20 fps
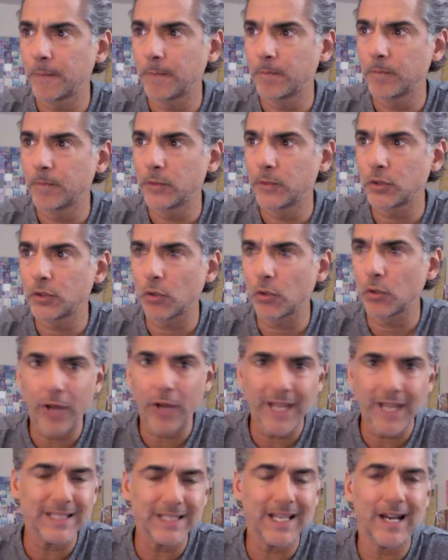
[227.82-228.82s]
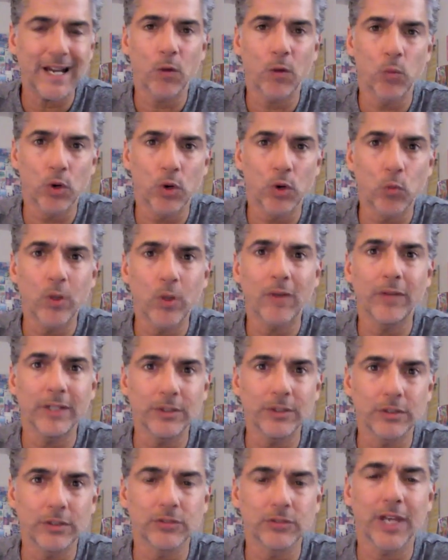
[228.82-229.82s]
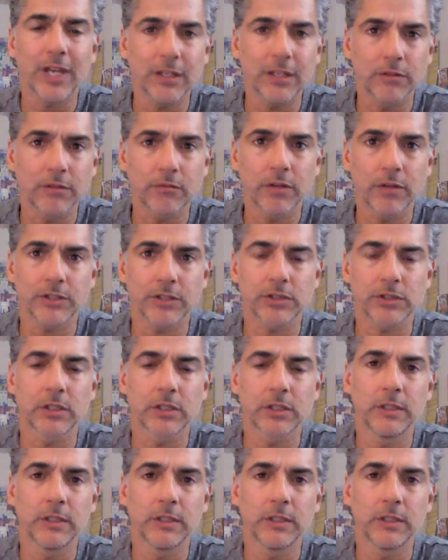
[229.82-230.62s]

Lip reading: So right now, we're willing to take risk.